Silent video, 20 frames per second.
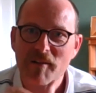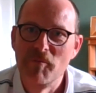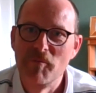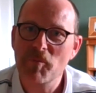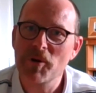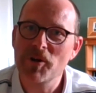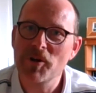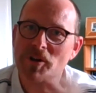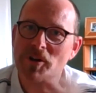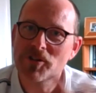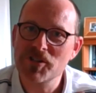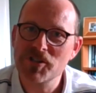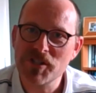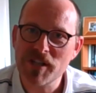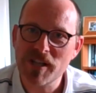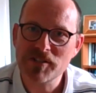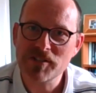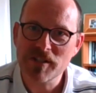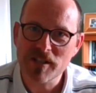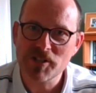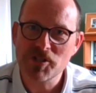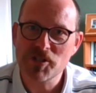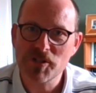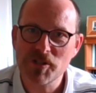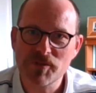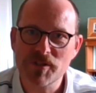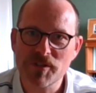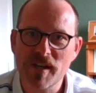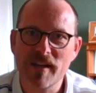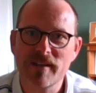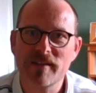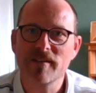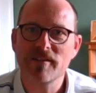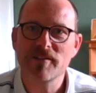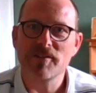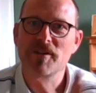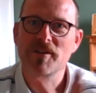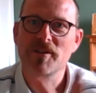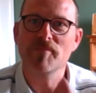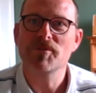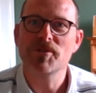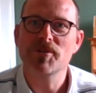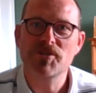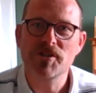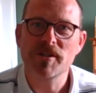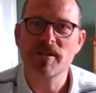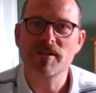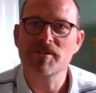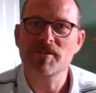we're not suggesting, as you've said, that you come to a training